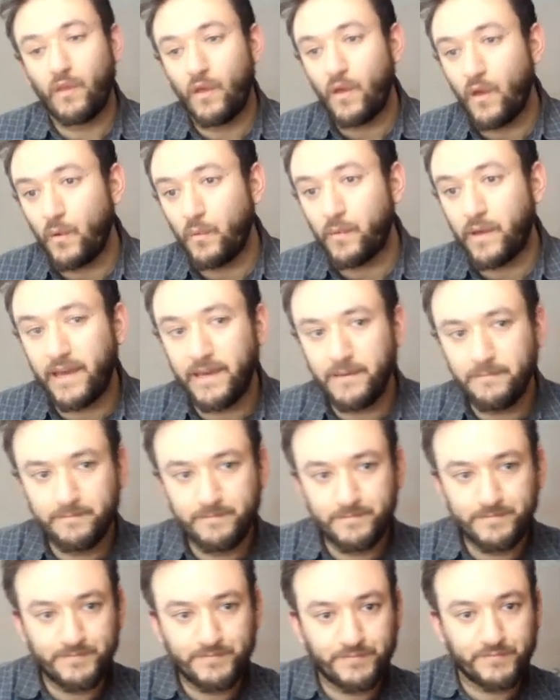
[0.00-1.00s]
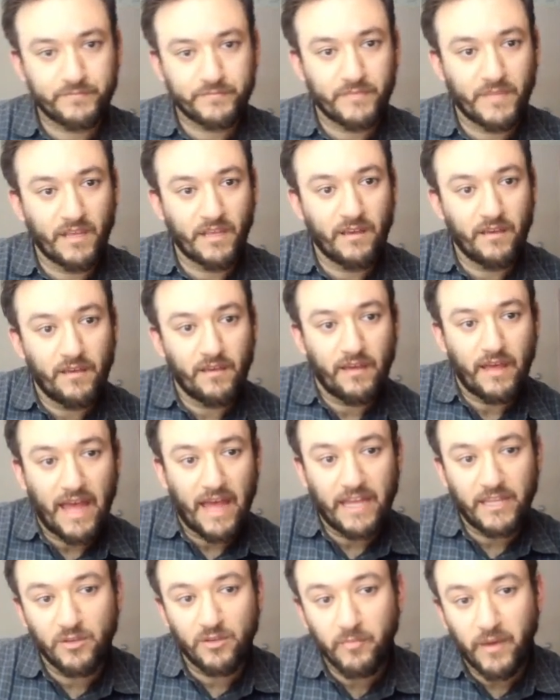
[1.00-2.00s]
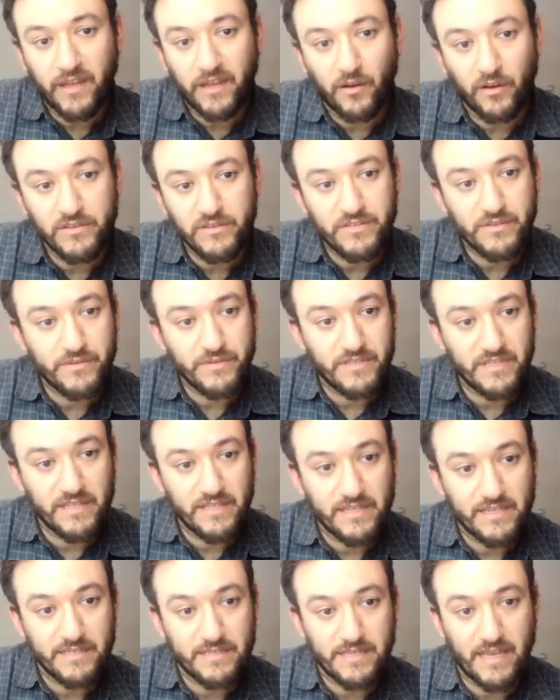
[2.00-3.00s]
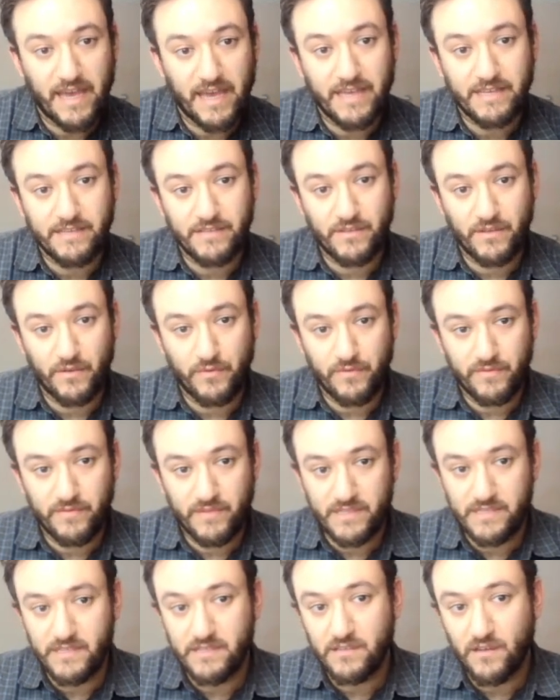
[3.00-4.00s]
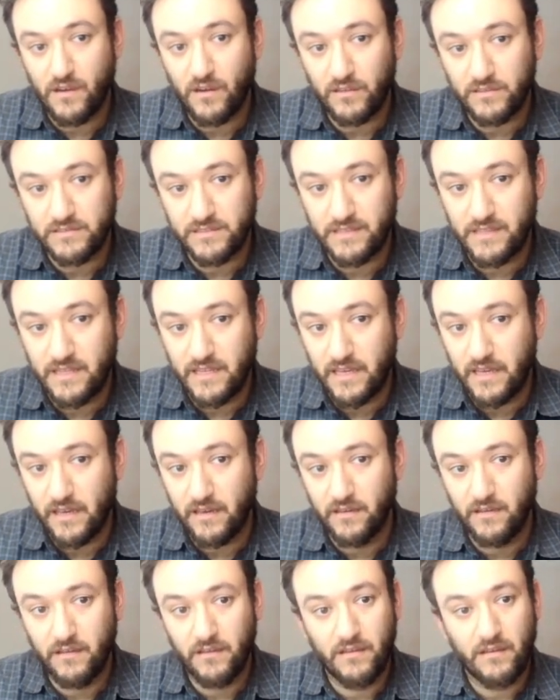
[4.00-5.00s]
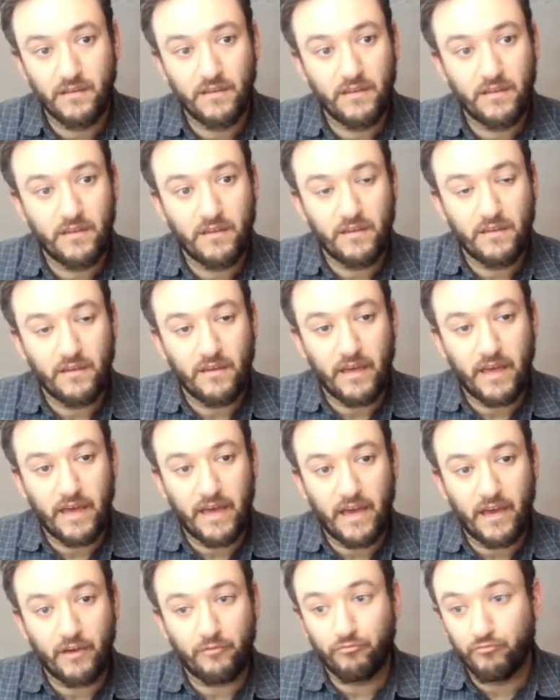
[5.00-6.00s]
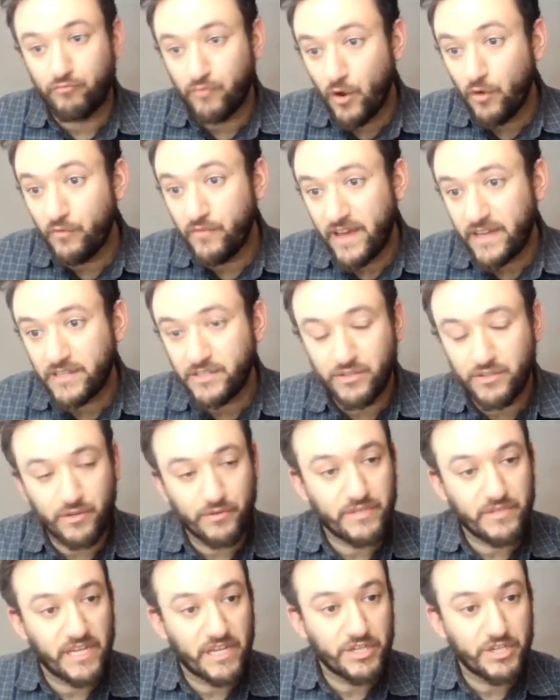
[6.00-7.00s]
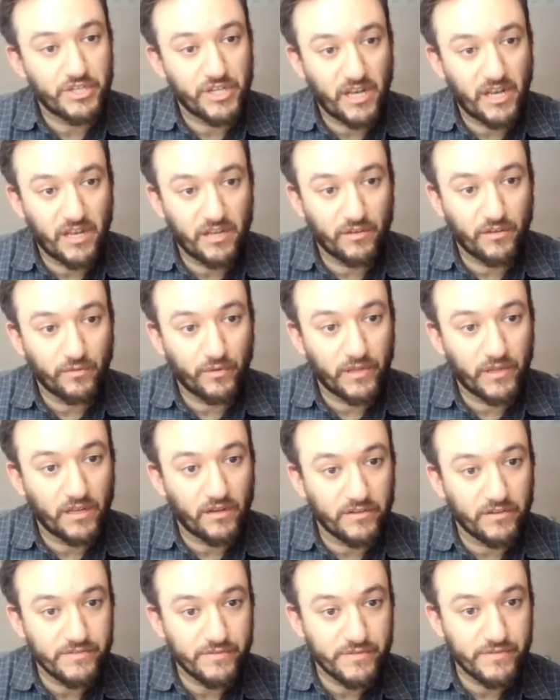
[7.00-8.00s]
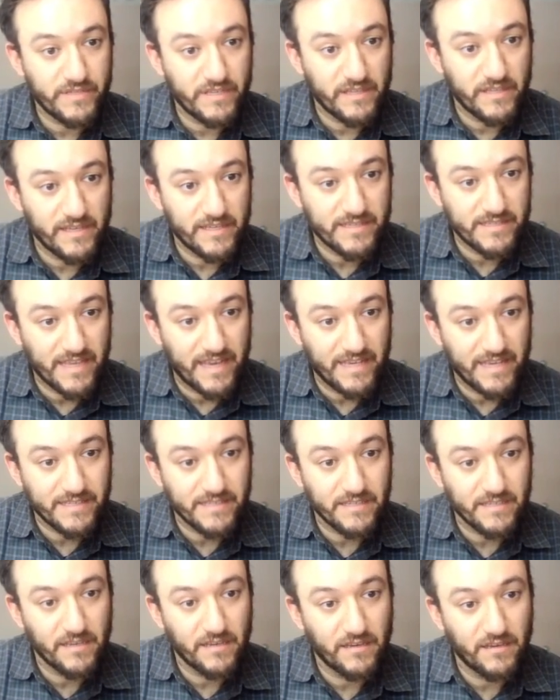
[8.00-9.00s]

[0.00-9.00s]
Okay? And you might also see these as, so this is called the row vector notation, and you can also see this as